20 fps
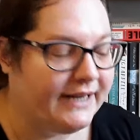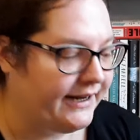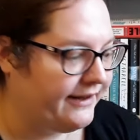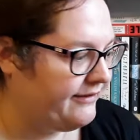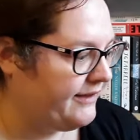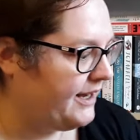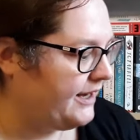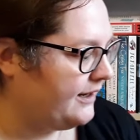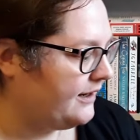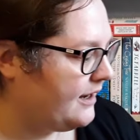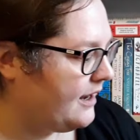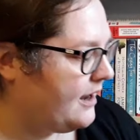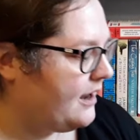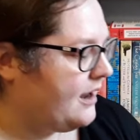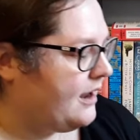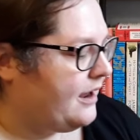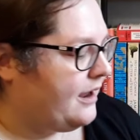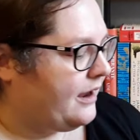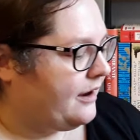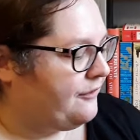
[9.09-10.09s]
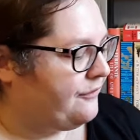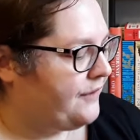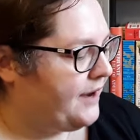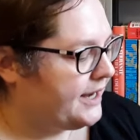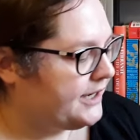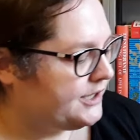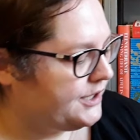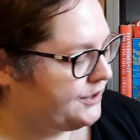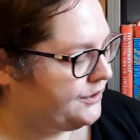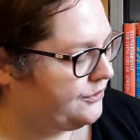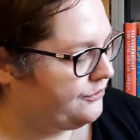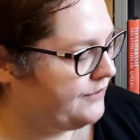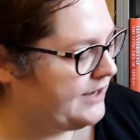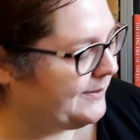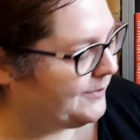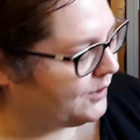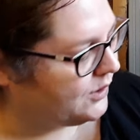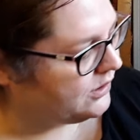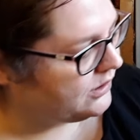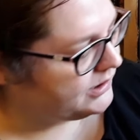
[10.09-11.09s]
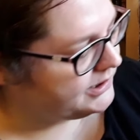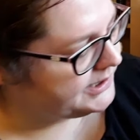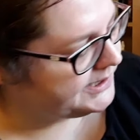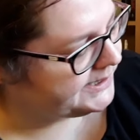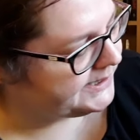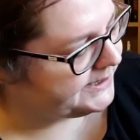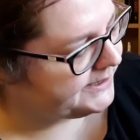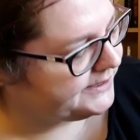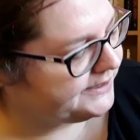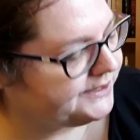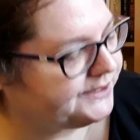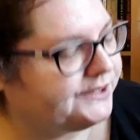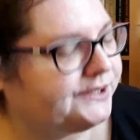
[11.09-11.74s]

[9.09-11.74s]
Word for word: I think. I've read three books.